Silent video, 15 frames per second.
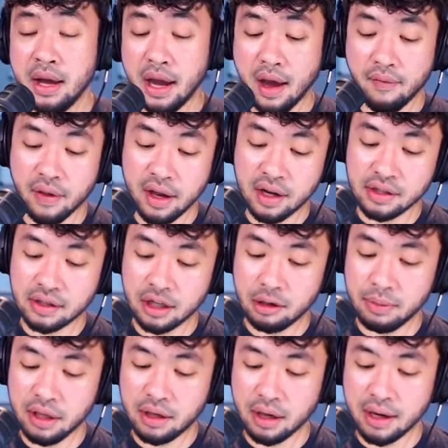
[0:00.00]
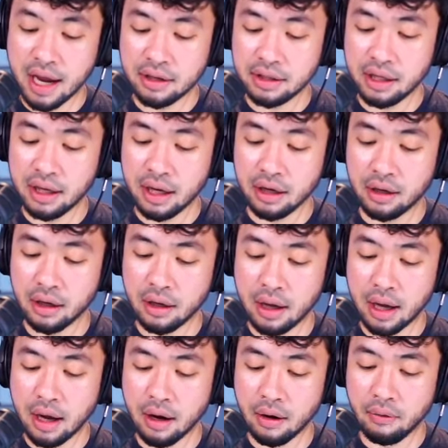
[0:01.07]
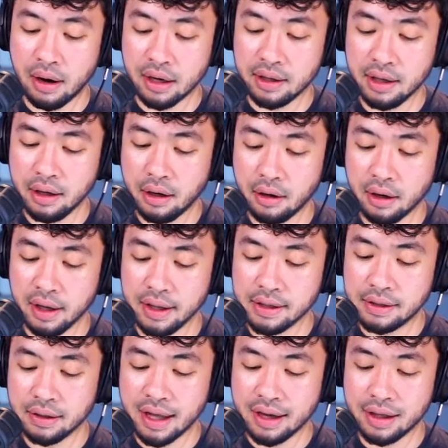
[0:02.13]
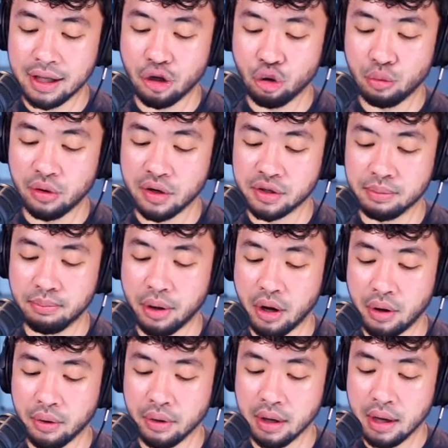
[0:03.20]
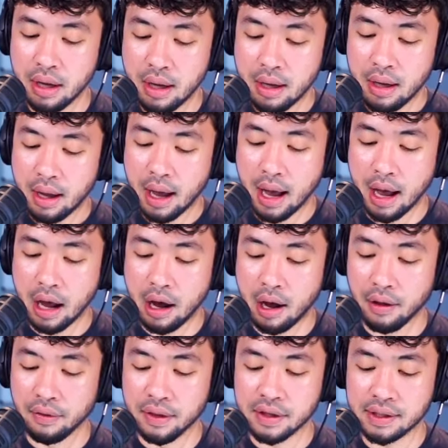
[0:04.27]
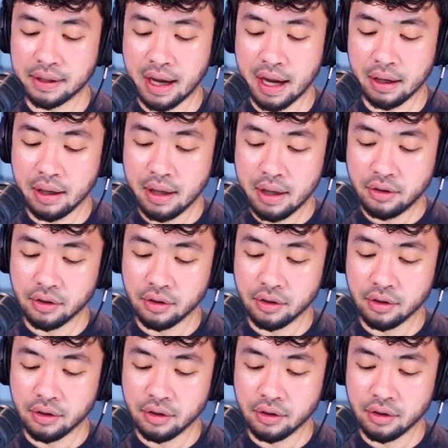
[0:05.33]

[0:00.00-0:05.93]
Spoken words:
and then it's going to be connecting and right here into that humerus bone on this side.